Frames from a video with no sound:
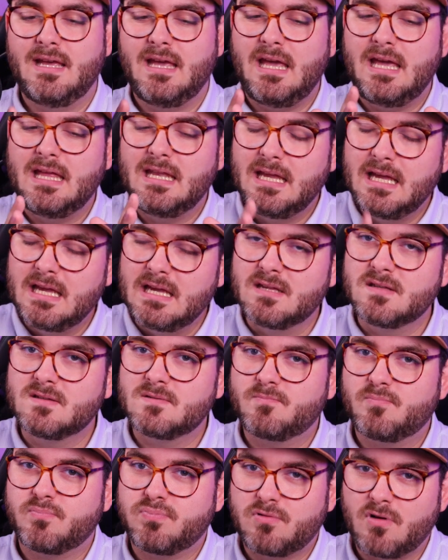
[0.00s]
it
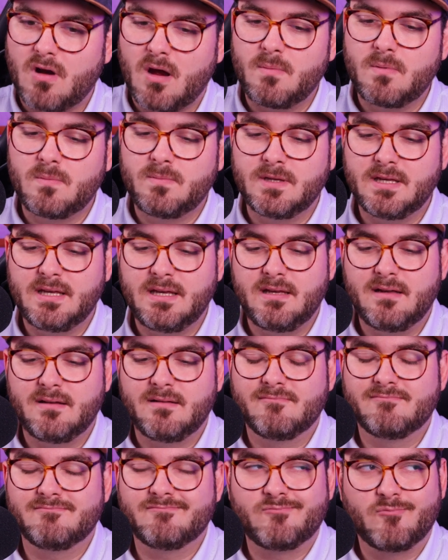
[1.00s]
is probably
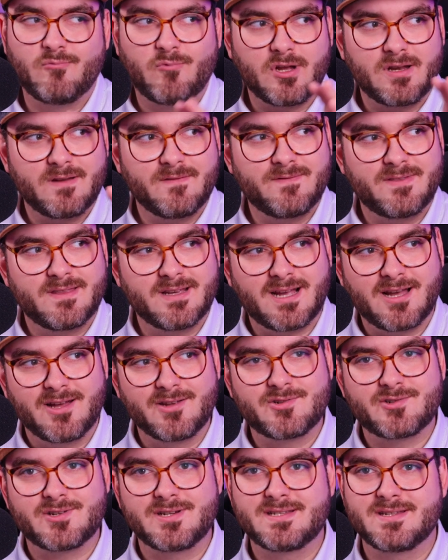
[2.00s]
one of the
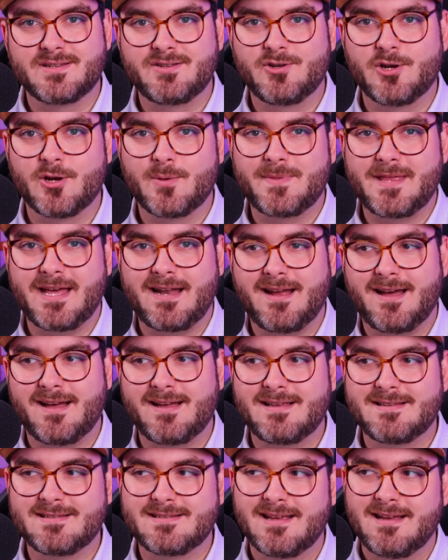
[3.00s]
countries in Europe that
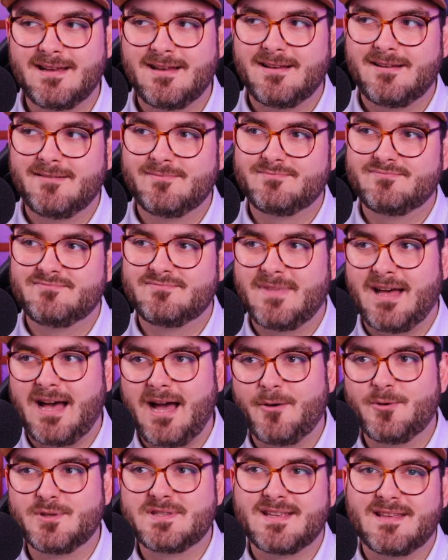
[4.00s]
has,
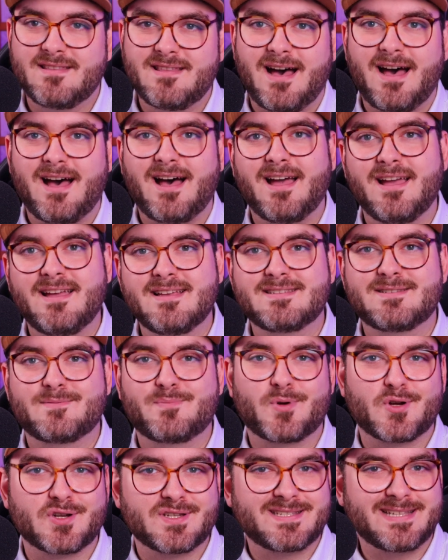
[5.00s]
I would say, the highest
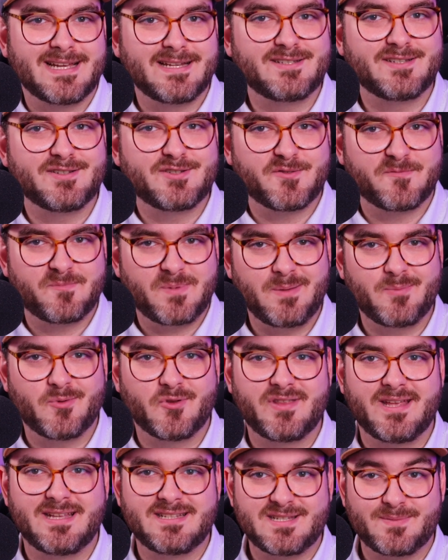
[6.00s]
percentage of
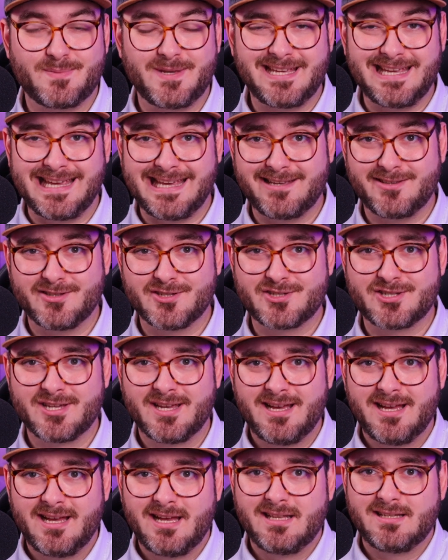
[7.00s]
people that speak English,
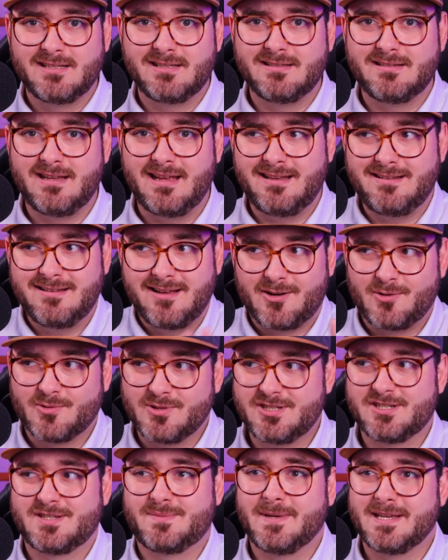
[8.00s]
and not
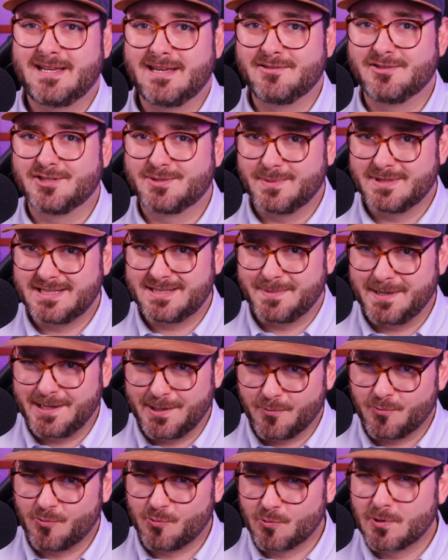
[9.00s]
only just speak English, but speak
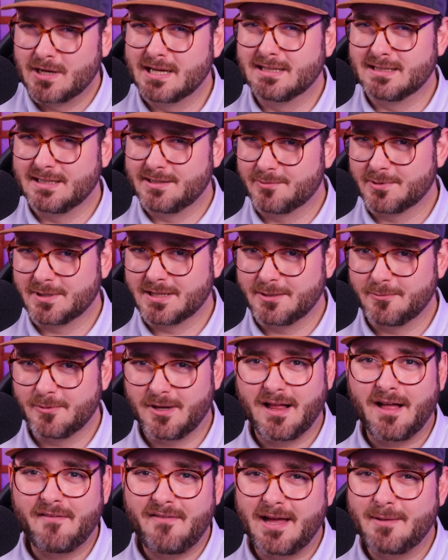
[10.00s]
it really, really
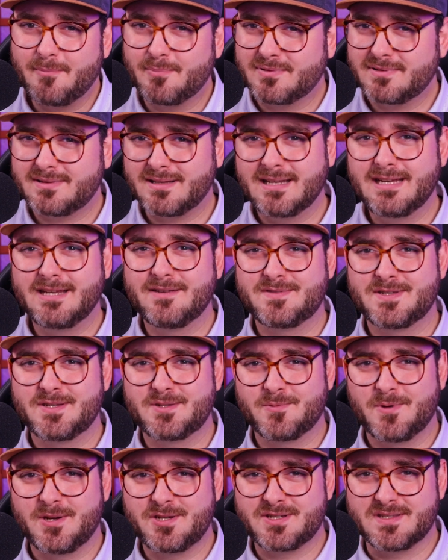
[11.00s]
well. I've had plenty of
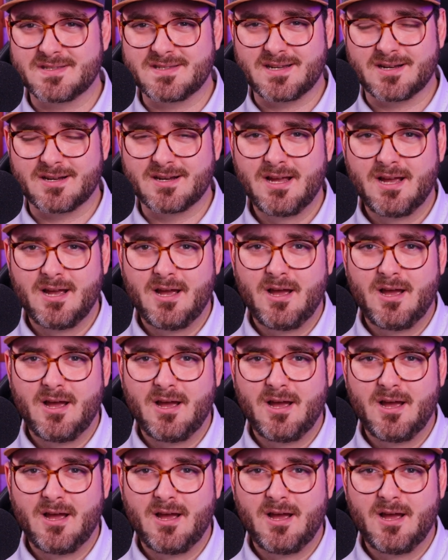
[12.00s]
situations here